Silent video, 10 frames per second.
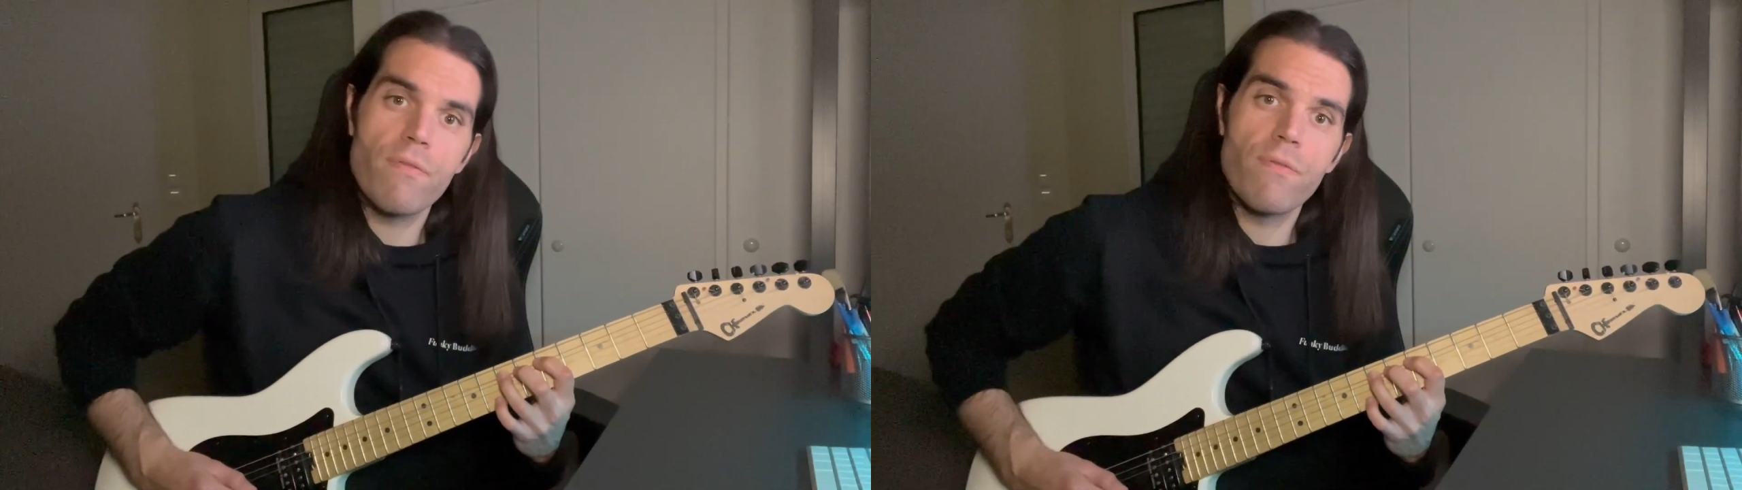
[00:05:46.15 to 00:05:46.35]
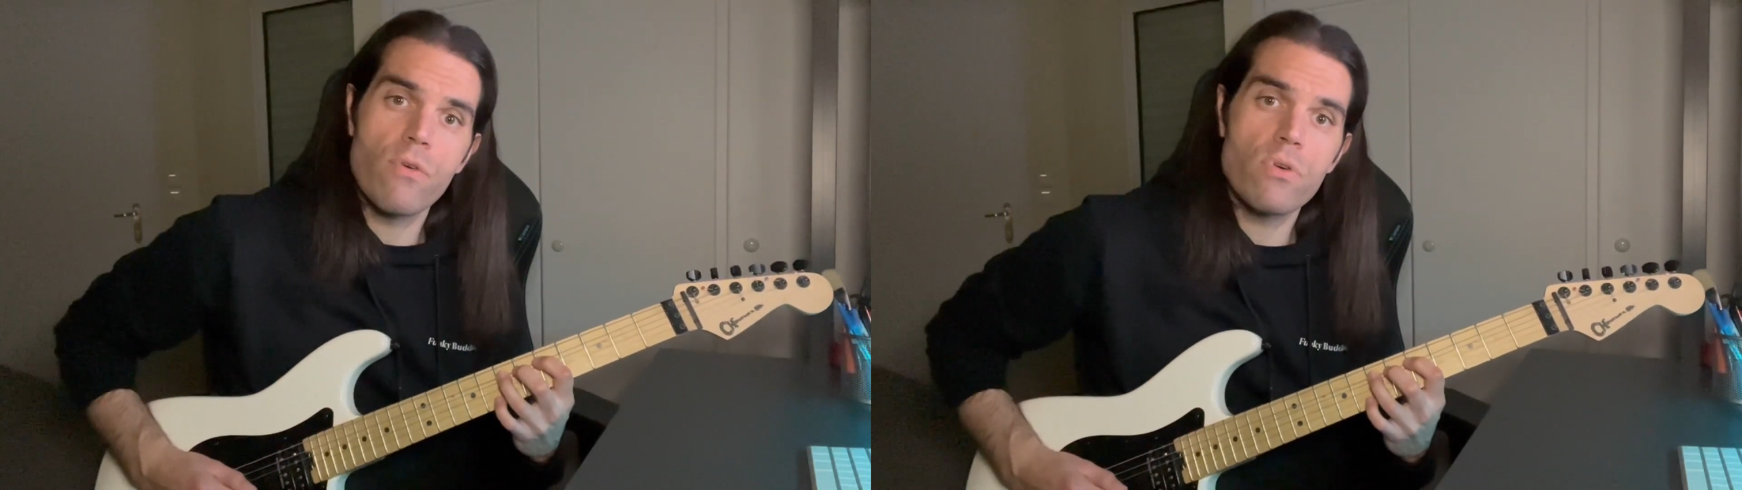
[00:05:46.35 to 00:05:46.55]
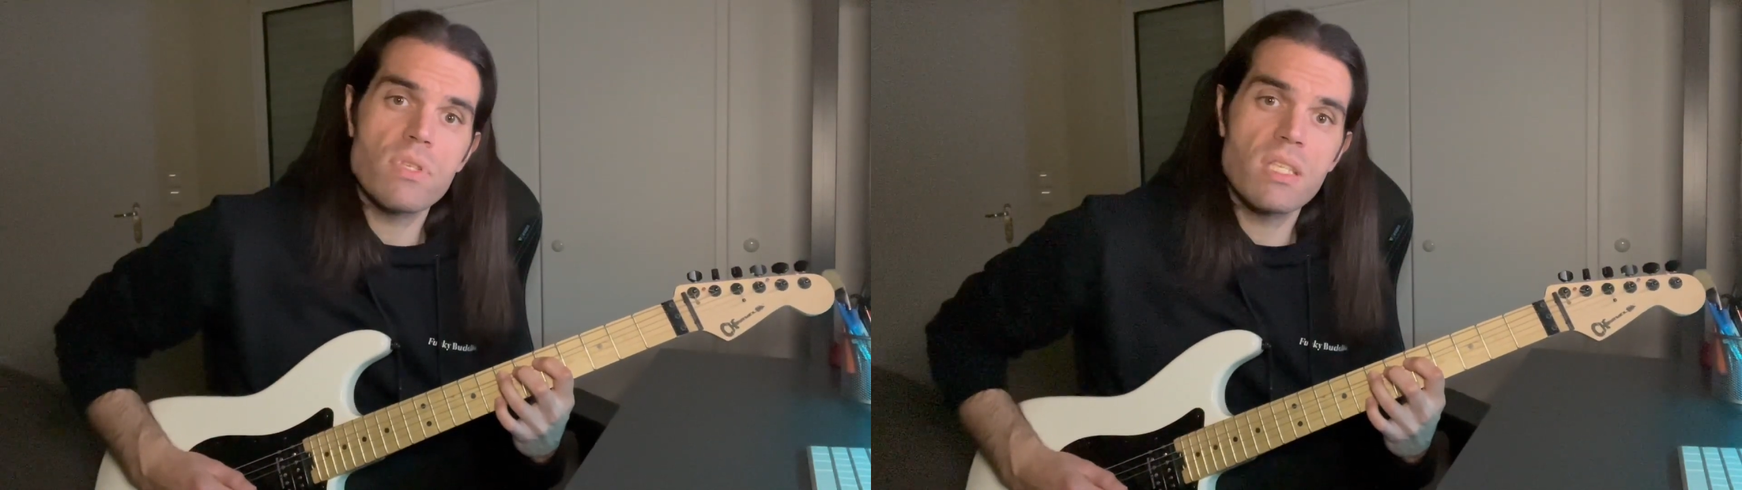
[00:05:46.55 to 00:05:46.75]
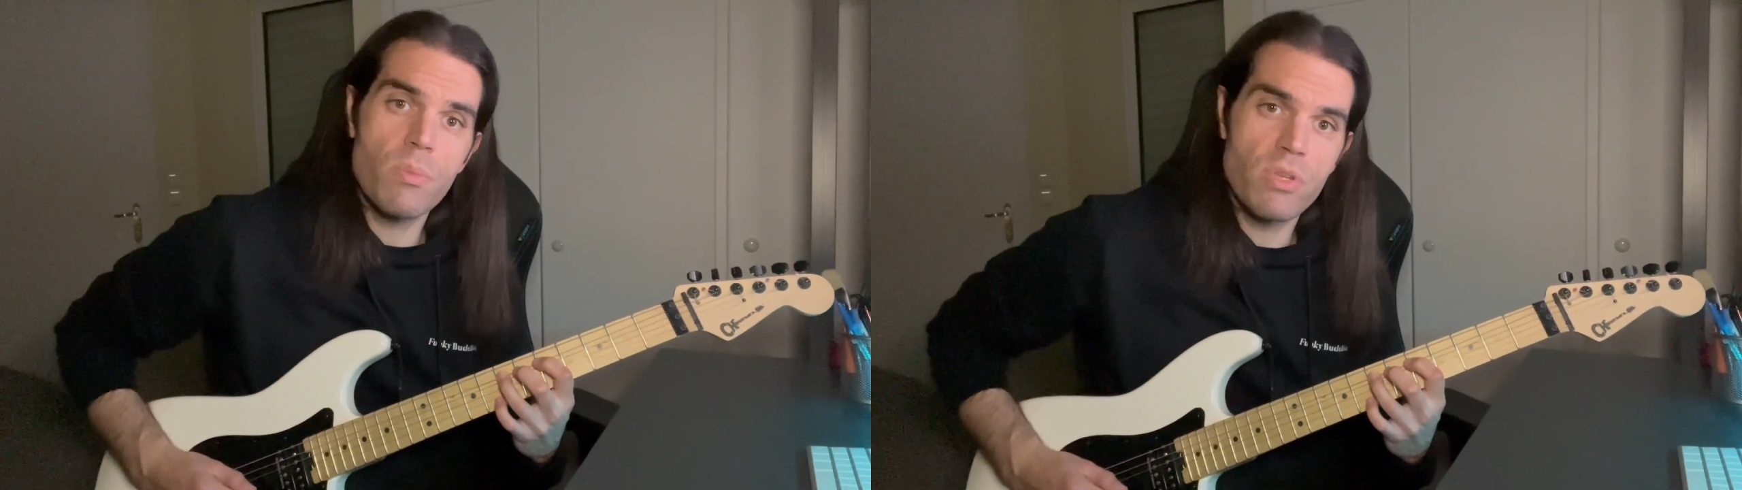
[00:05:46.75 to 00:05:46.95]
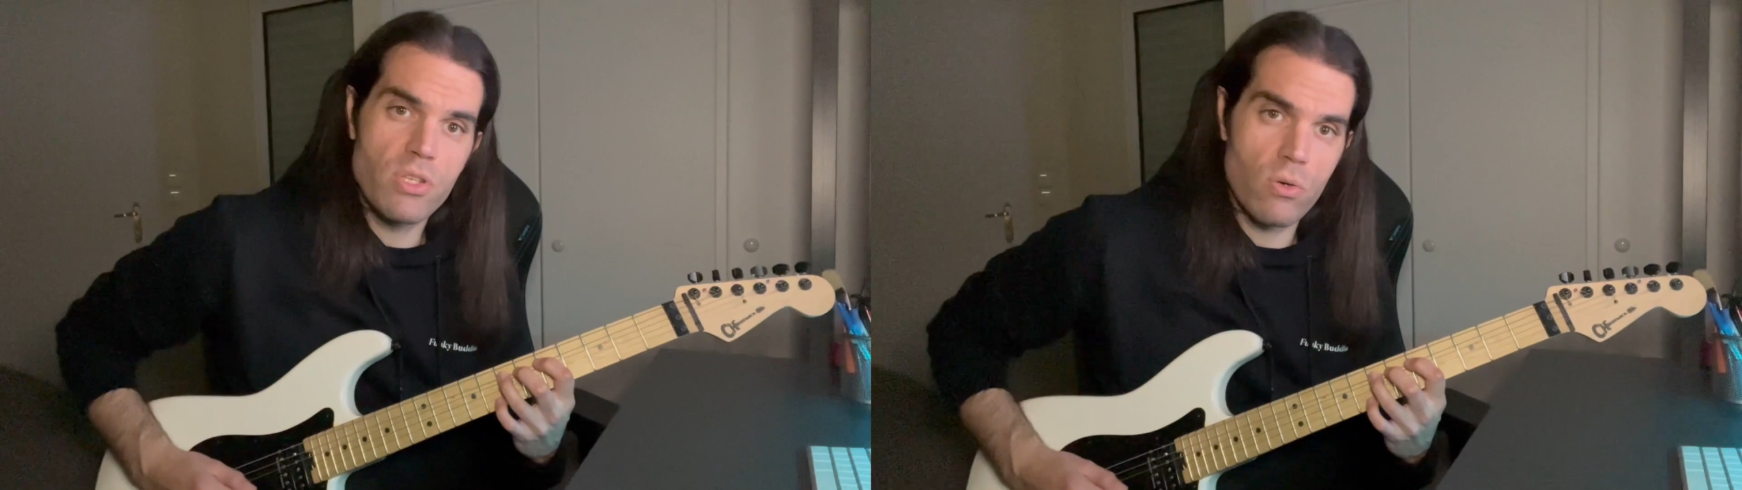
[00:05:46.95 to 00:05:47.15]
4
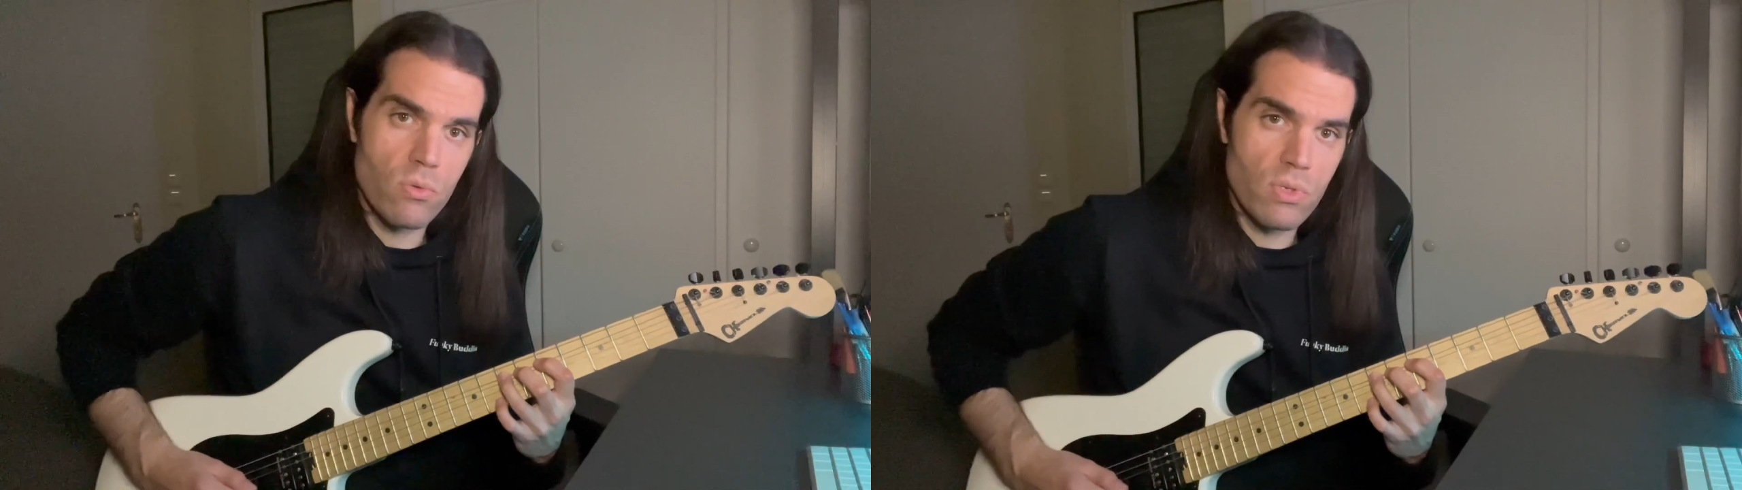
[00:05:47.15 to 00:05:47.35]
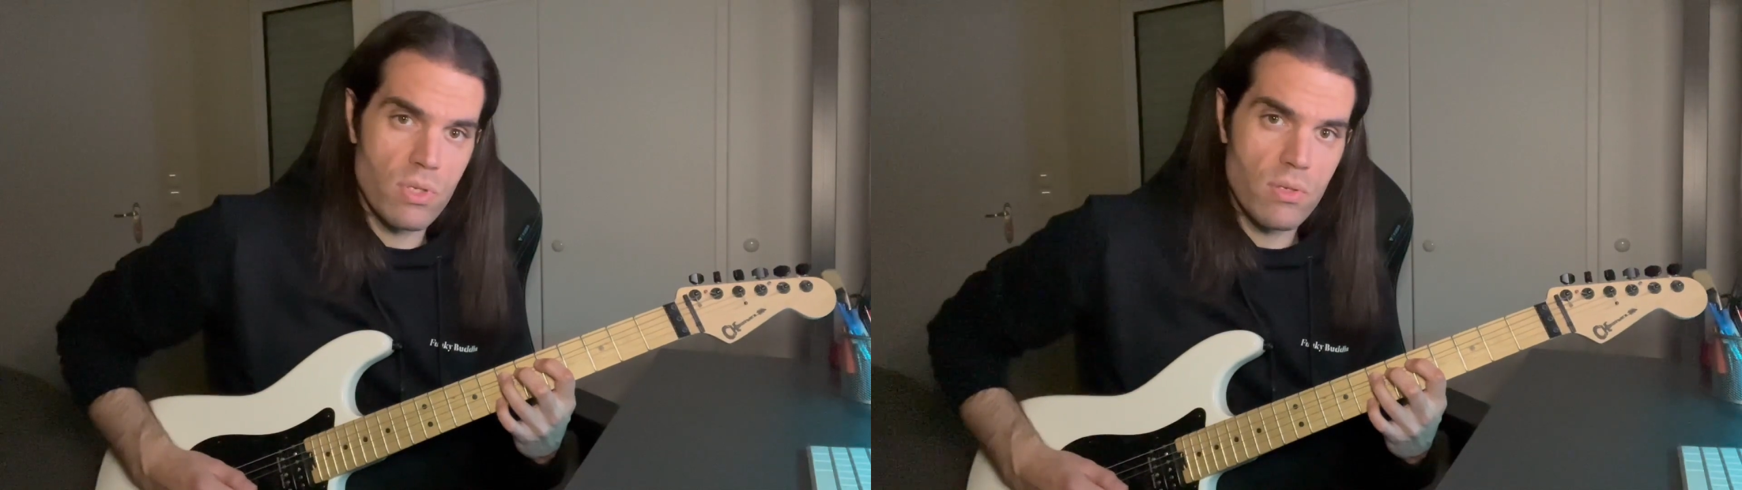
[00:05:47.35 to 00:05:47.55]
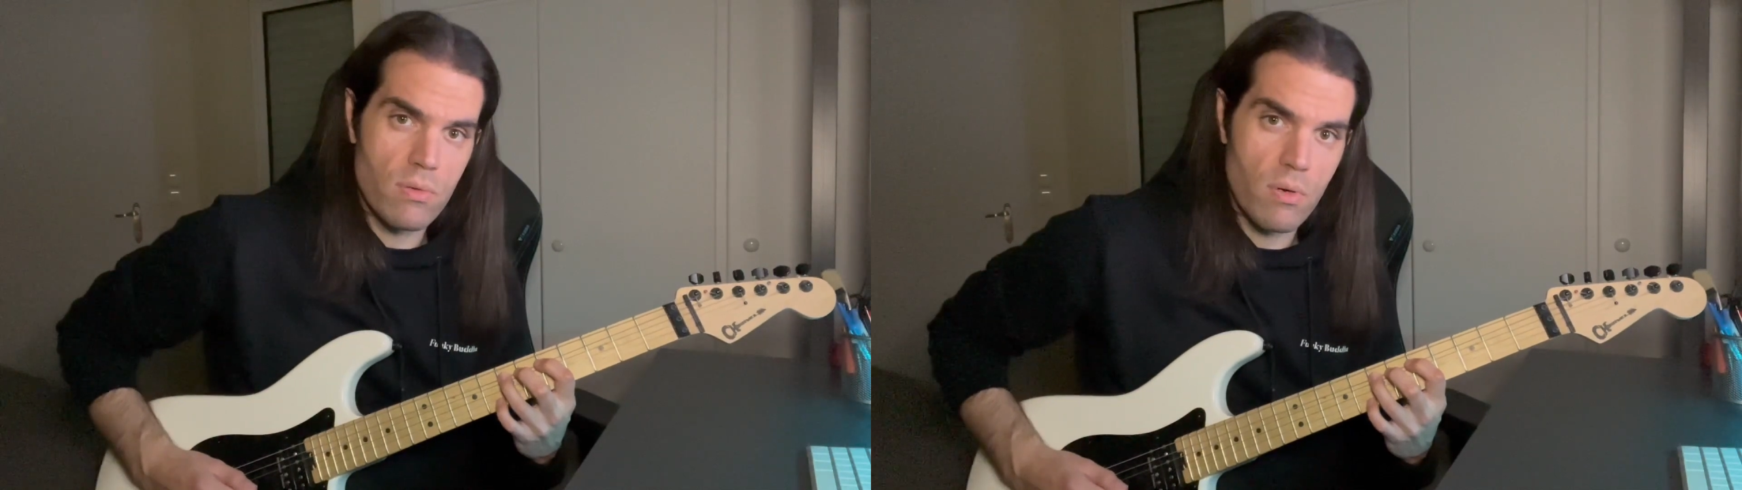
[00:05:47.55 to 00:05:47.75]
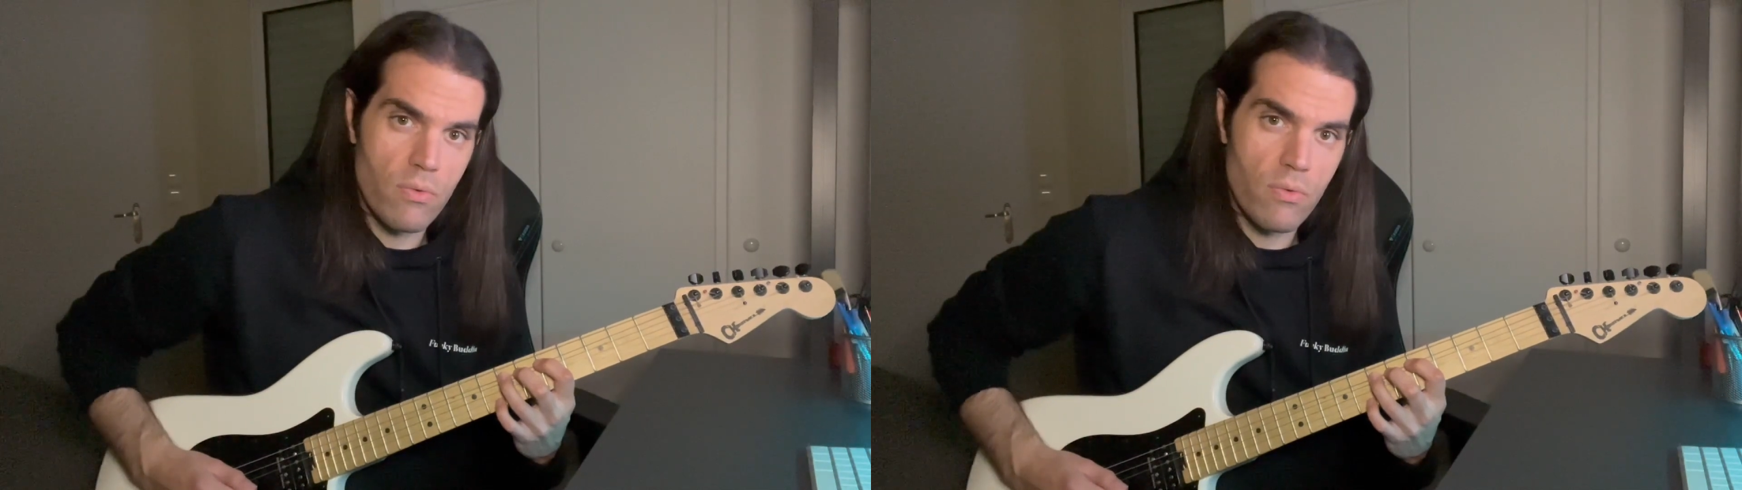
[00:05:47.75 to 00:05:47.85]
semitones,